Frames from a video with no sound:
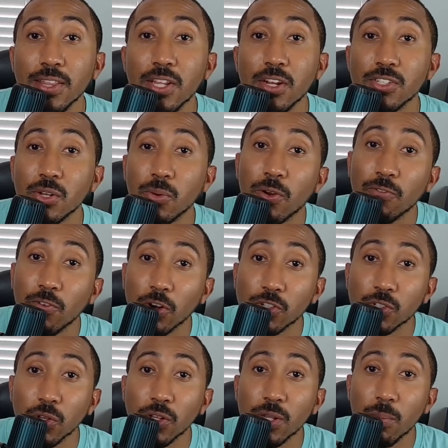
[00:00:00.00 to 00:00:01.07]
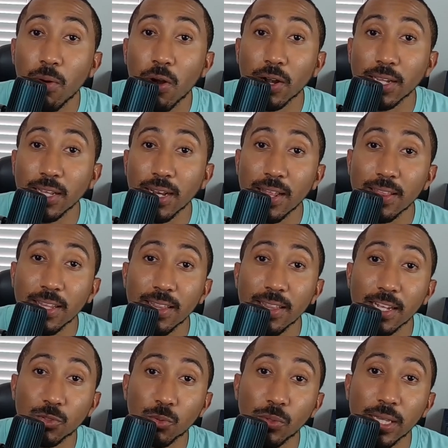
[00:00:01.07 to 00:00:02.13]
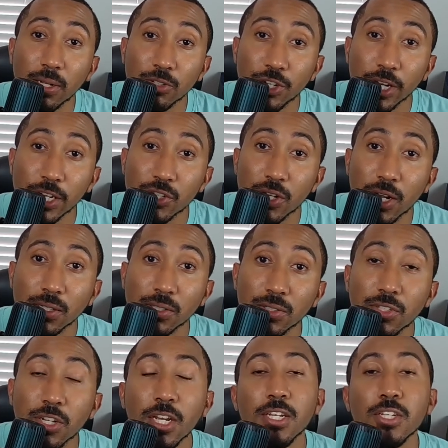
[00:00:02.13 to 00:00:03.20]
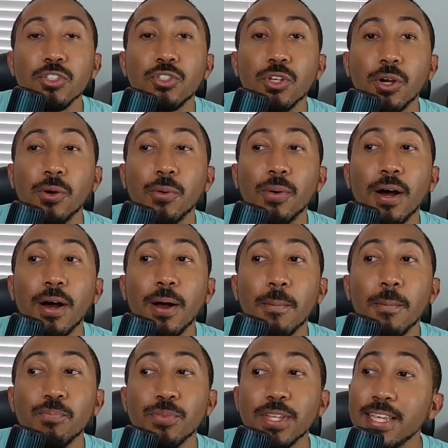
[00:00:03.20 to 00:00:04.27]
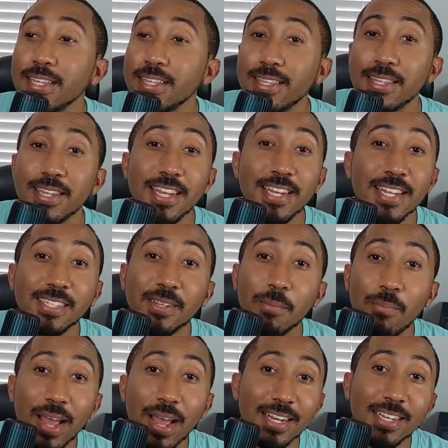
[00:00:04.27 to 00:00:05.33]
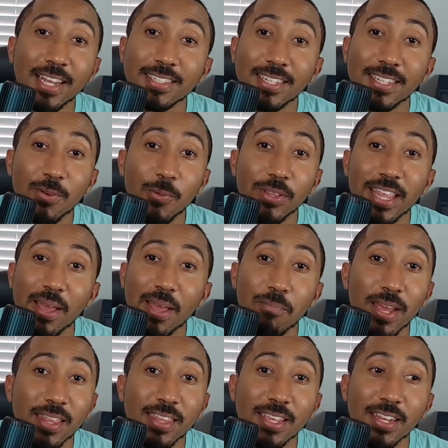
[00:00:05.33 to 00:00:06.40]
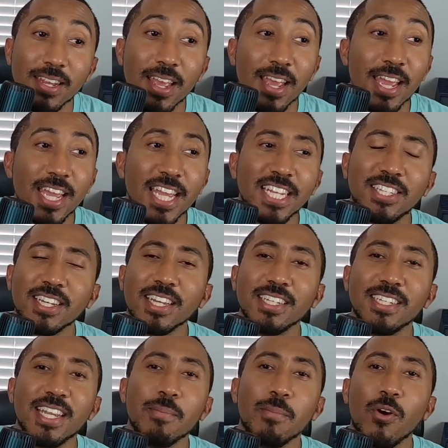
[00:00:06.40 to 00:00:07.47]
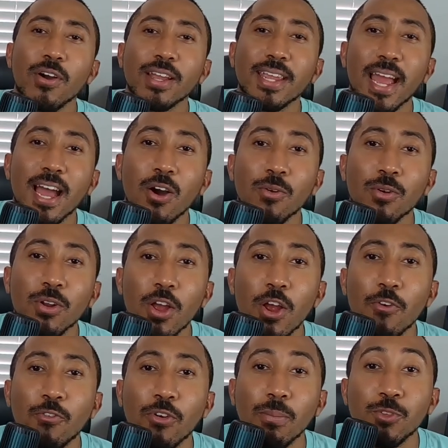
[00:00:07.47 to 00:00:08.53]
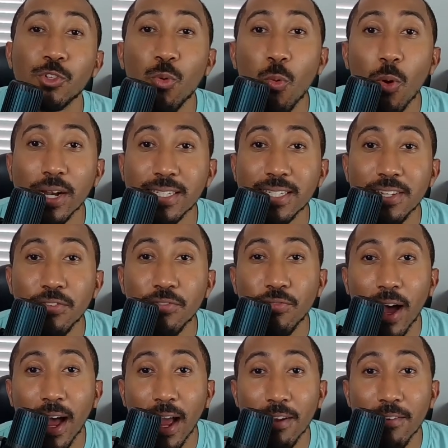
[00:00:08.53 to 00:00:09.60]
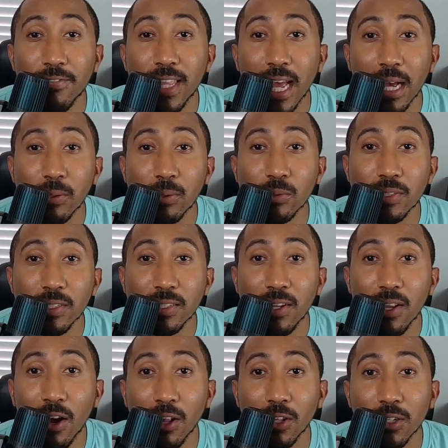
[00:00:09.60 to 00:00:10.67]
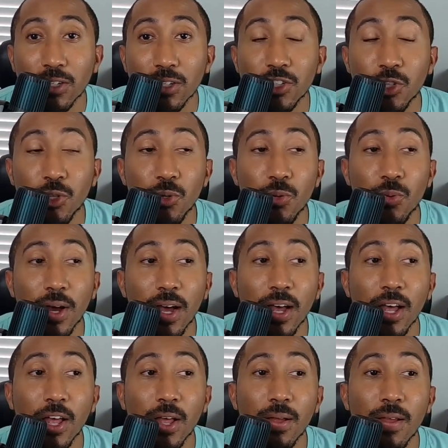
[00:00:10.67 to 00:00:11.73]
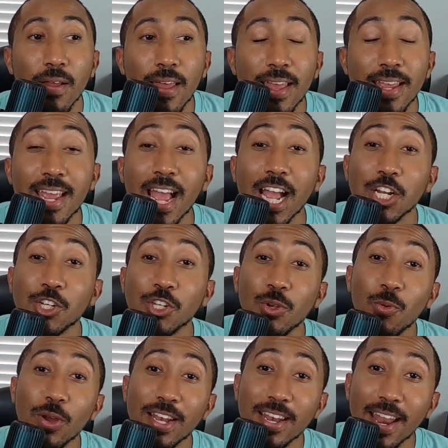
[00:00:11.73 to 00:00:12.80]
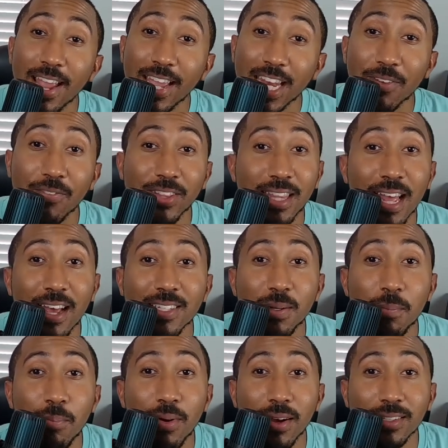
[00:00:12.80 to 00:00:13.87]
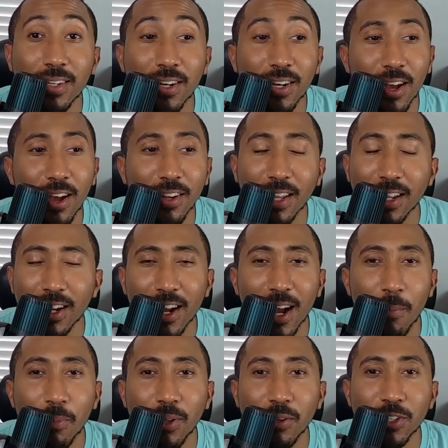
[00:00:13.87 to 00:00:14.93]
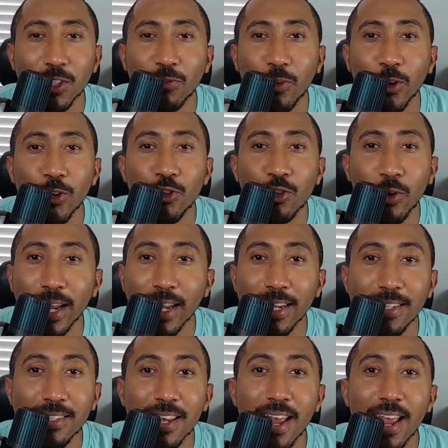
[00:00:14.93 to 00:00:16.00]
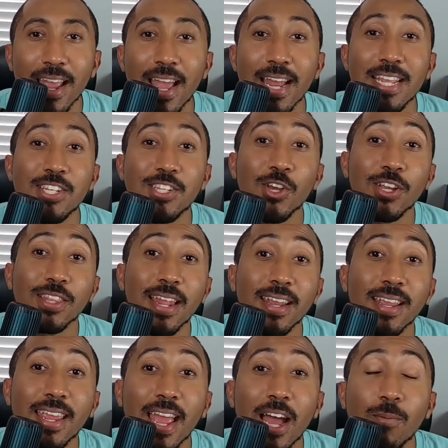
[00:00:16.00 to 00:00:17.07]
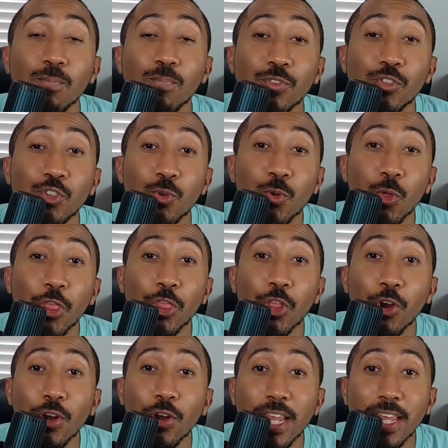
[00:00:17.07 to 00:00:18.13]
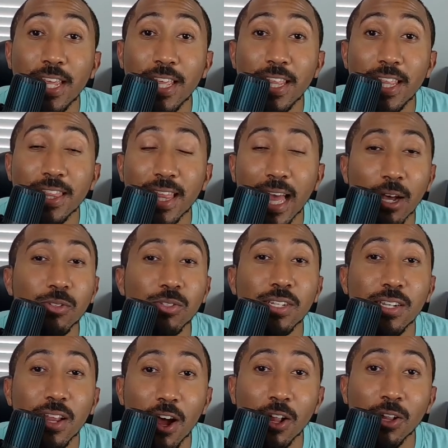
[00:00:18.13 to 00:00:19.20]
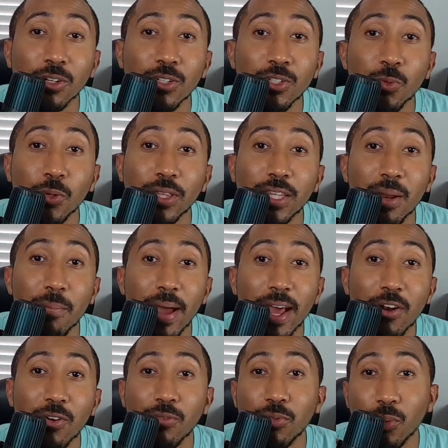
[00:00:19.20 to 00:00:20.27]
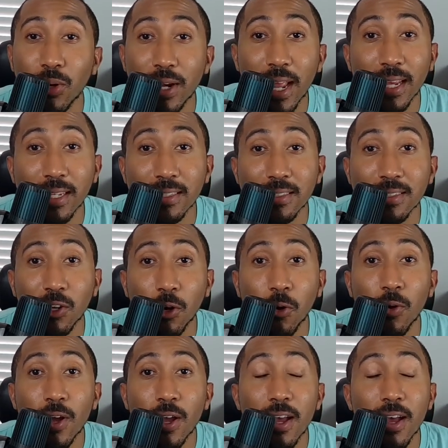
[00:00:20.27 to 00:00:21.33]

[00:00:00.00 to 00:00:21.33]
there's a reversal in the market, and then that's when they'll change colors. So he did some back testing with that method. He took a demo account from $25,000 to he actually went negative $1,000 on like a couple of his first trades, and he took that account to $30,000 within a matter of 3 days. So